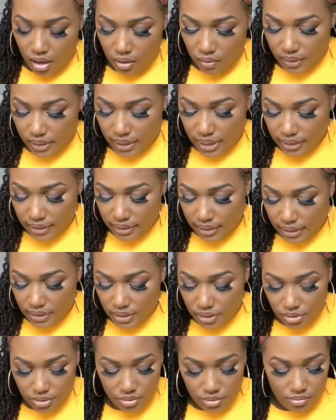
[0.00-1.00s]
oh, I like
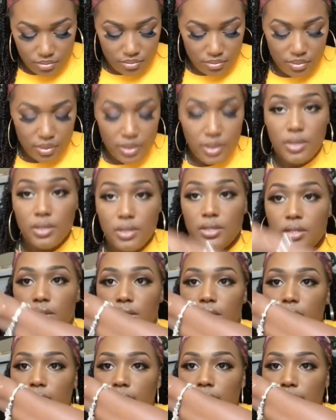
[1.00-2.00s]
that too.
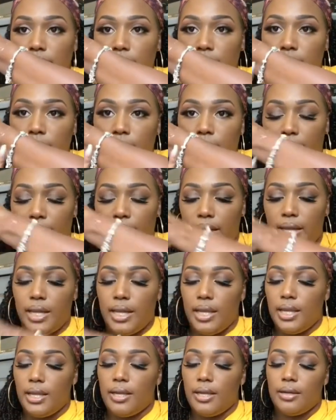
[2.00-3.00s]
So this is it
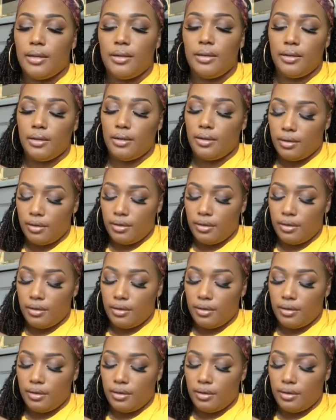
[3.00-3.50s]
right here.